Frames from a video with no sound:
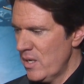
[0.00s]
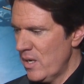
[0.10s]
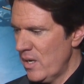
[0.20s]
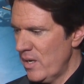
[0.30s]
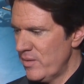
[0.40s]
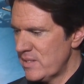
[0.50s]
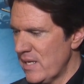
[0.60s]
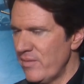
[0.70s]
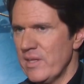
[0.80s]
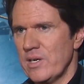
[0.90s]
the
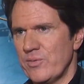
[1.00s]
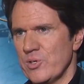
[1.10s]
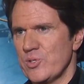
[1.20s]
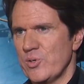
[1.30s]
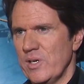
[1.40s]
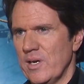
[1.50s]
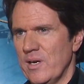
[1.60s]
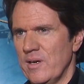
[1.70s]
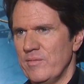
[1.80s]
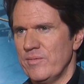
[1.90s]
10th anniversary
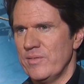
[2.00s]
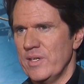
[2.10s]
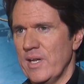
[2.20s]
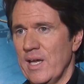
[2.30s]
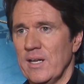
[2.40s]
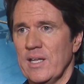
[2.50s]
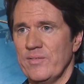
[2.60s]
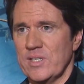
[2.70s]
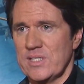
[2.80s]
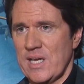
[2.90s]
of the
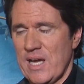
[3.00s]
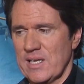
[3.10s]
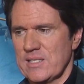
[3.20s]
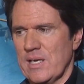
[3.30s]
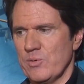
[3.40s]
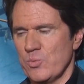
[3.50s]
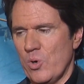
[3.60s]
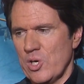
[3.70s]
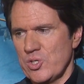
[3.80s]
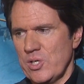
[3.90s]
9/11 attacks. I was
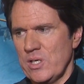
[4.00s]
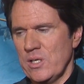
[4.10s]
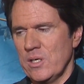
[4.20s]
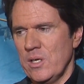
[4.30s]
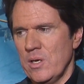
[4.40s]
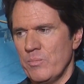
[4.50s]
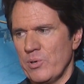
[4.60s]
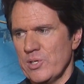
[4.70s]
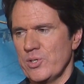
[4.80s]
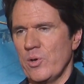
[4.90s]
watching
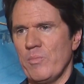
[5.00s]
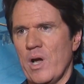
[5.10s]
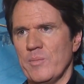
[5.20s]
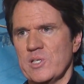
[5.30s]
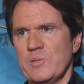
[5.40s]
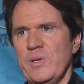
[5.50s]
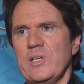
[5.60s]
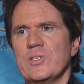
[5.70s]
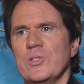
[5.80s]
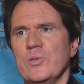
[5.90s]
President Obama
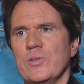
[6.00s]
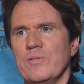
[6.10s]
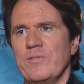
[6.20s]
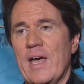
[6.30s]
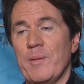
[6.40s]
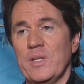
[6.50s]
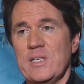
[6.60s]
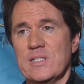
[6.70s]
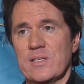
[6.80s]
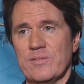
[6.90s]
speak to the
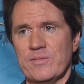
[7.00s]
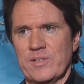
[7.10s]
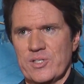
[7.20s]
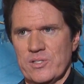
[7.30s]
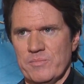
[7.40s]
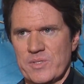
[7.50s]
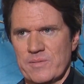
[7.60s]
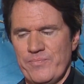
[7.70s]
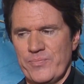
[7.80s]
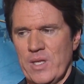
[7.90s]
families of the
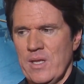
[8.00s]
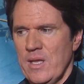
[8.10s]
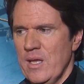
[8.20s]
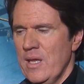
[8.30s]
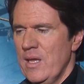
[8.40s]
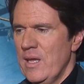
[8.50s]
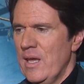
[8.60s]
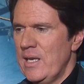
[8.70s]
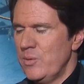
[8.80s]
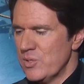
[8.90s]
victims.
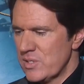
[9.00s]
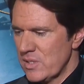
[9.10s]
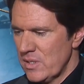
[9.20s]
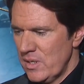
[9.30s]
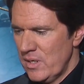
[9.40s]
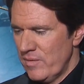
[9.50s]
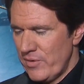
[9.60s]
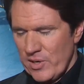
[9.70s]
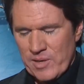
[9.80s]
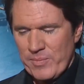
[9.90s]
And he was, in a
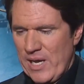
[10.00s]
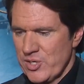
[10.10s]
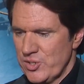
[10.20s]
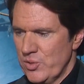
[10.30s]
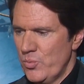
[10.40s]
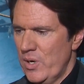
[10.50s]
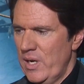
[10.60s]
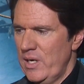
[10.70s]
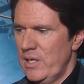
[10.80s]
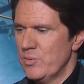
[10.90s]
very compassionate
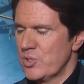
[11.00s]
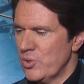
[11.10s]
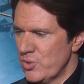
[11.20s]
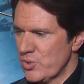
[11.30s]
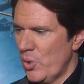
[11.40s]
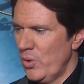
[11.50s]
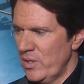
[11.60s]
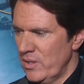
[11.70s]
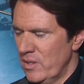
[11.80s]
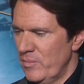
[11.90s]
way, he was
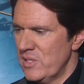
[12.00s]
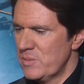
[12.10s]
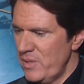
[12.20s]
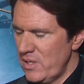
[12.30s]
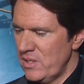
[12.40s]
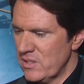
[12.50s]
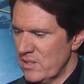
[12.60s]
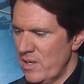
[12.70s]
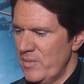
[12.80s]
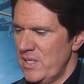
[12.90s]
consoling them and speaking to
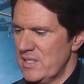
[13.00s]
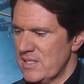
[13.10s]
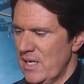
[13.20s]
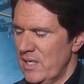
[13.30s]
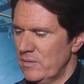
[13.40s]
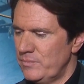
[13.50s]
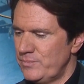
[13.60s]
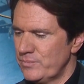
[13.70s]
them, and he said,